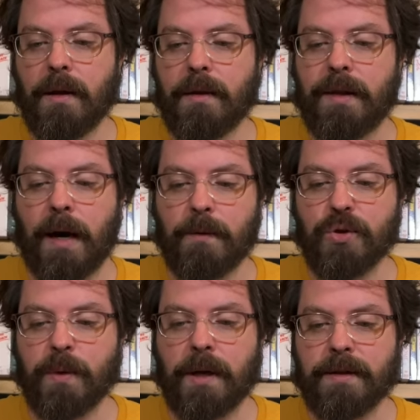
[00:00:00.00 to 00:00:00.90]
That
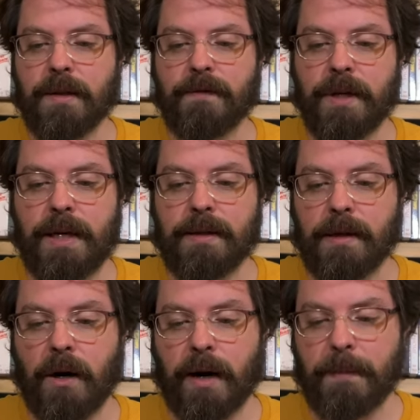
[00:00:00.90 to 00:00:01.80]
was relatively
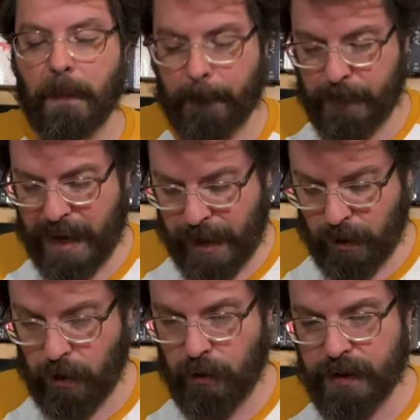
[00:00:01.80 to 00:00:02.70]
easy. All right, I'm going to pack
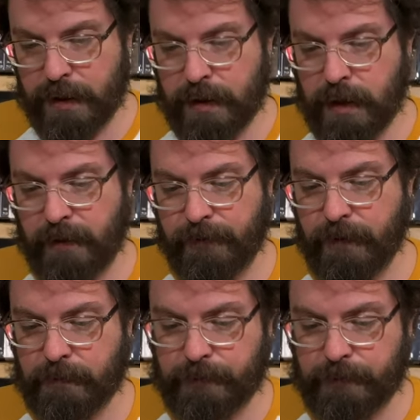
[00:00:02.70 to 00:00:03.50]
all this stuff.